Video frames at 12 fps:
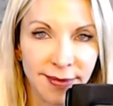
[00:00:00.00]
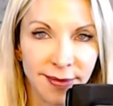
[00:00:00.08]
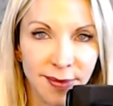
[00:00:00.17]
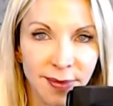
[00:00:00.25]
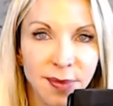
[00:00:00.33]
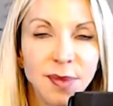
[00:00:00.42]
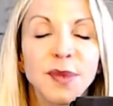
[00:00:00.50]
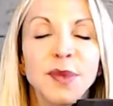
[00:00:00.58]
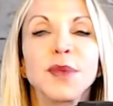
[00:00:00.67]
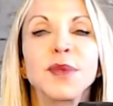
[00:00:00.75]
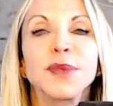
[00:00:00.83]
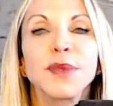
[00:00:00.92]

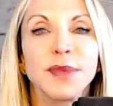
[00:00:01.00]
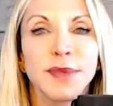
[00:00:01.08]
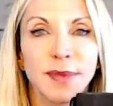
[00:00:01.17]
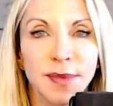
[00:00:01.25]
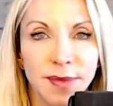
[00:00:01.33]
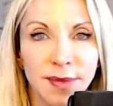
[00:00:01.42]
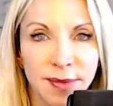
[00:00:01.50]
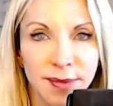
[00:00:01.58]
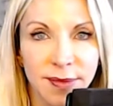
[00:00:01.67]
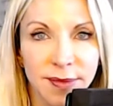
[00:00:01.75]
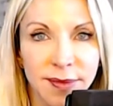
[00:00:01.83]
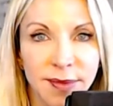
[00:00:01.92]

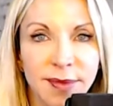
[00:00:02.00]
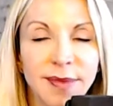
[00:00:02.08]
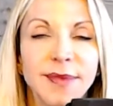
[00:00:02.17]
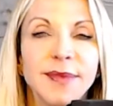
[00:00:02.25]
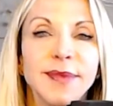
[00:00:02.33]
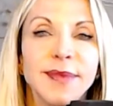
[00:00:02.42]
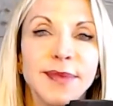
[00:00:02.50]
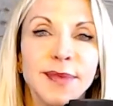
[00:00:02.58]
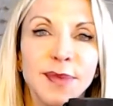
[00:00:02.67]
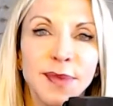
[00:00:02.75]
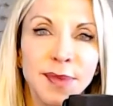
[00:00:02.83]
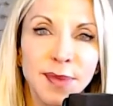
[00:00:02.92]

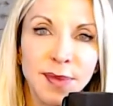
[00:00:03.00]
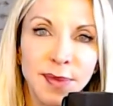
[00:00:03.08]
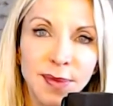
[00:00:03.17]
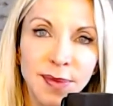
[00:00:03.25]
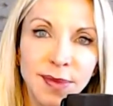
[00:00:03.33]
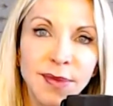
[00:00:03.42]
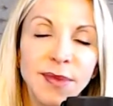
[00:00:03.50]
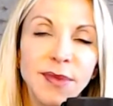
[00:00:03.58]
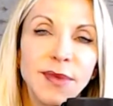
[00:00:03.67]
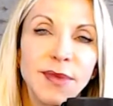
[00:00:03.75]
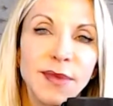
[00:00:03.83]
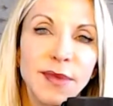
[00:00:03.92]

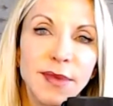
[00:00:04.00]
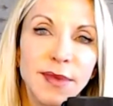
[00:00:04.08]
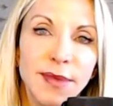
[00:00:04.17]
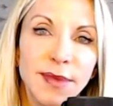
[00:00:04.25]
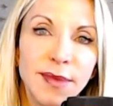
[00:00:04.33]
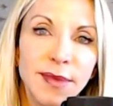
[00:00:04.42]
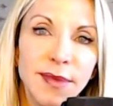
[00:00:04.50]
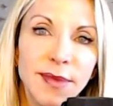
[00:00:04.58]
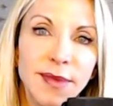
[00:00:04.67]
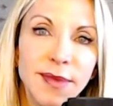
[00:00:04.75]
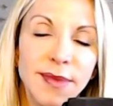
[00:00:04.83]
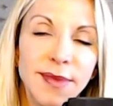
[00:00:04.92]

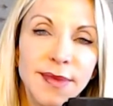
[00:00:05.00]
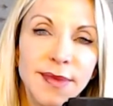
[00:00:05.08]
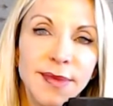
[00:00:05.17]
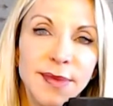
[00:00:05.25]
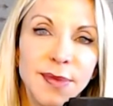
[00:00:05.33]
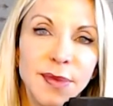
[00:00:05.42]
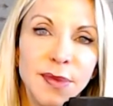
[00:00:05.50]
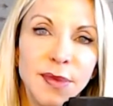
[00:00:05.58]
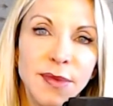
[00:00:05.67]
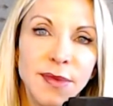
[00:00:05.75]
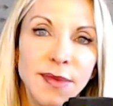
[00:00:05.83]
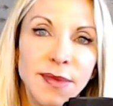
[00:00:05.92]

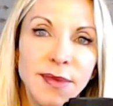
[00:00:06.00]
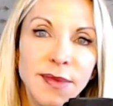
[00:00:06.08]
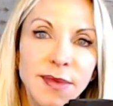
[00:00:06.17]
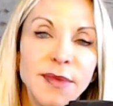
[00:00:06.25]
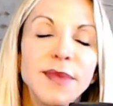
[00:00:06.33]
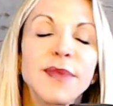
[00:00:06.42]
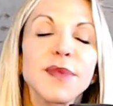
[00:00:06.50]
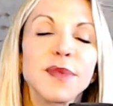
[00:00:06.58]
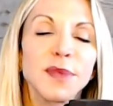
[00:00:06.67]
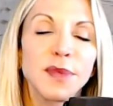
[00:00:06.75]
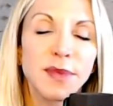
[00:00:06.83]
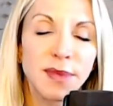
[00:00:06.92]

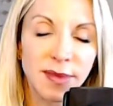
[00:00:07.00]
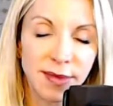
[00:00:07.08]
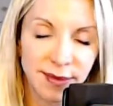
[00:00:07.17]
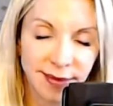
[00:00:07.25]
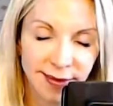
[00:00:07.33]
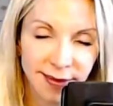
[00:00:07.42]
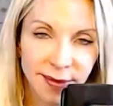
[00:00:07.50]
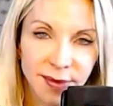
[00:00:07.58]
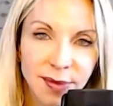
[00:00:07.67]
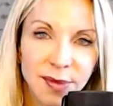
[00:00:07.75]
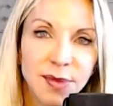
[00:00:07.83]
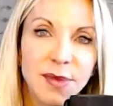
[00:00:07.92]
The person shown says nothing.